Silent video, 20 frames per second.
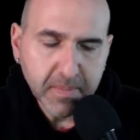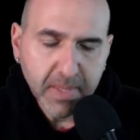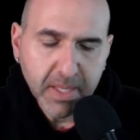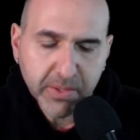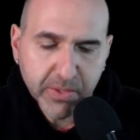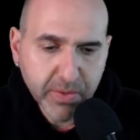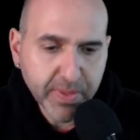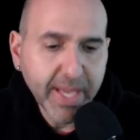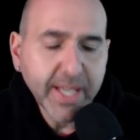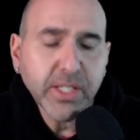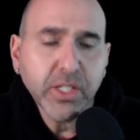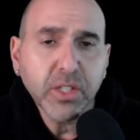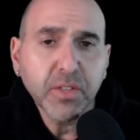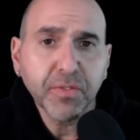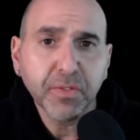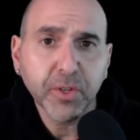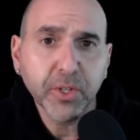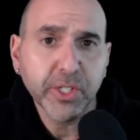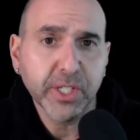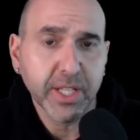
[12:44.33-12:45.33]
So that's the
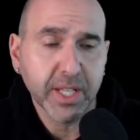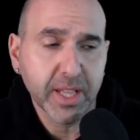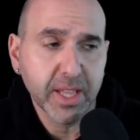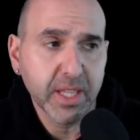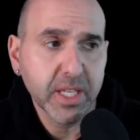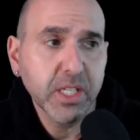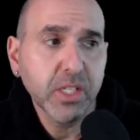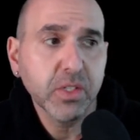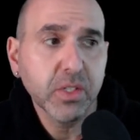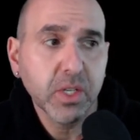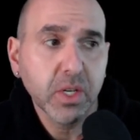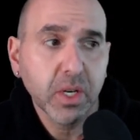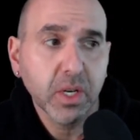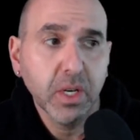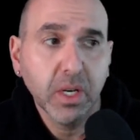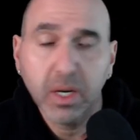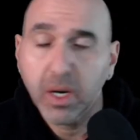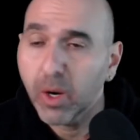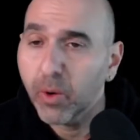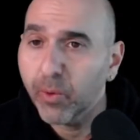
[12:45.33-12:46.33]
first thing, this
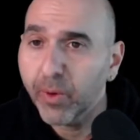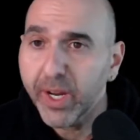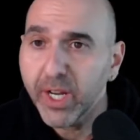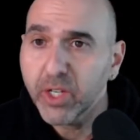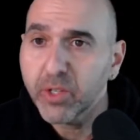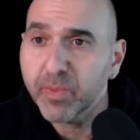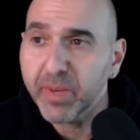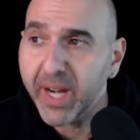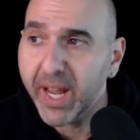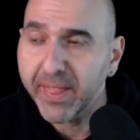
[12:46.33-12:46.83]
arrangement.